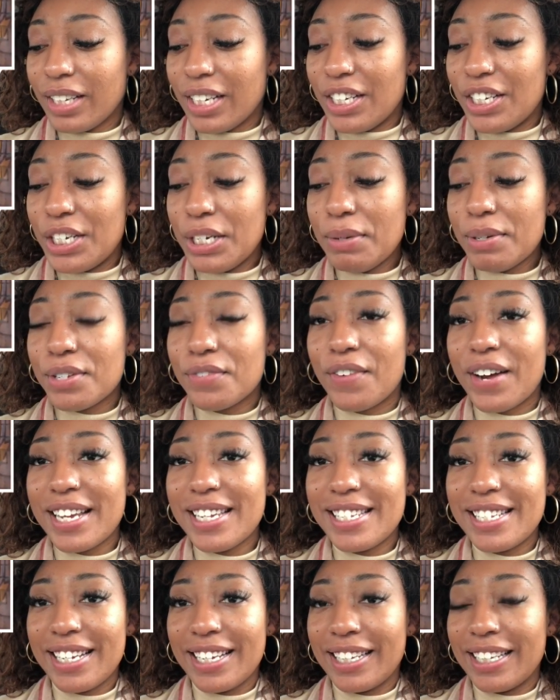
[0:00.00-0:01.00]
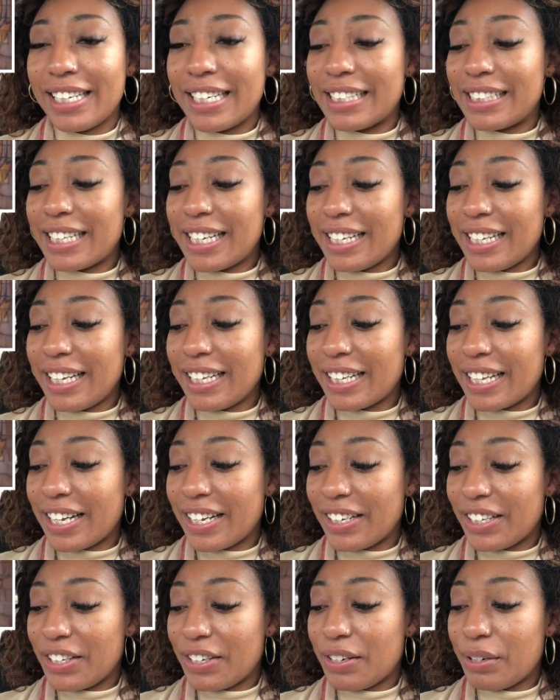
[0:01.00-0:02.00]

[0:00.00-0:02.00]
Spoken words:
She was feisty in this. I like that.